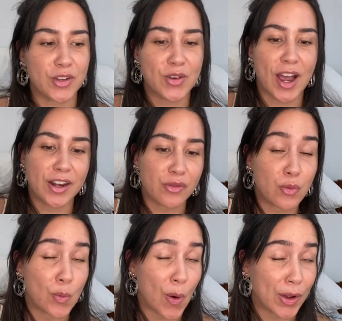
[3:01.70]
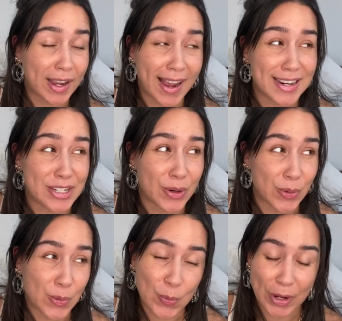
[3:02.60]
you kind of what I
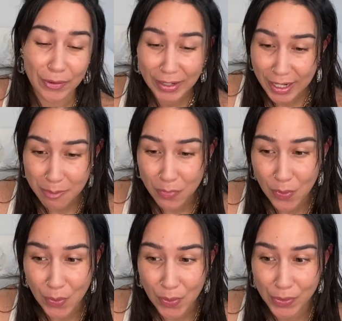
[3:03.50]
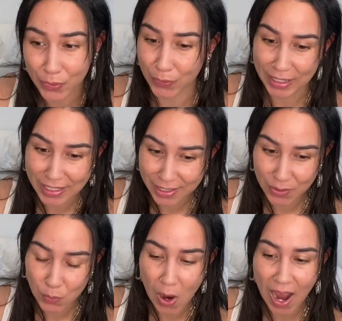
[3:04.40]
don't wear anymore, the reasons
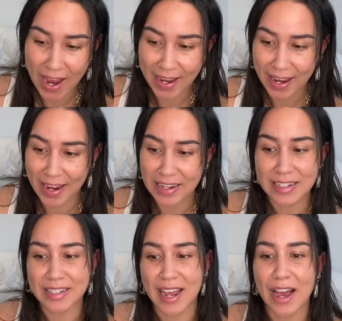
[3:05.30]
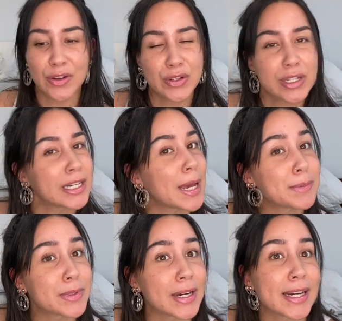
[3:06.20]
why, and how you can
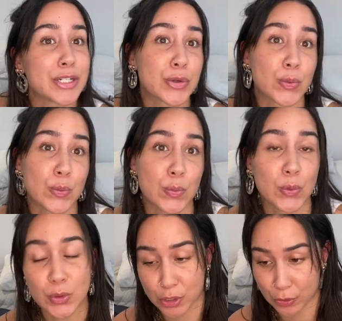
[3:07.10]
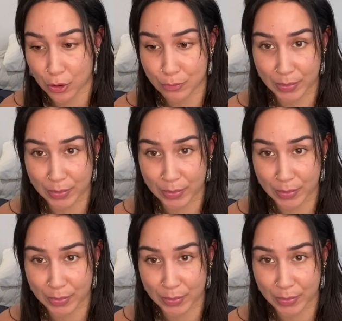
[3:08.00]
upgrade your wardrobe,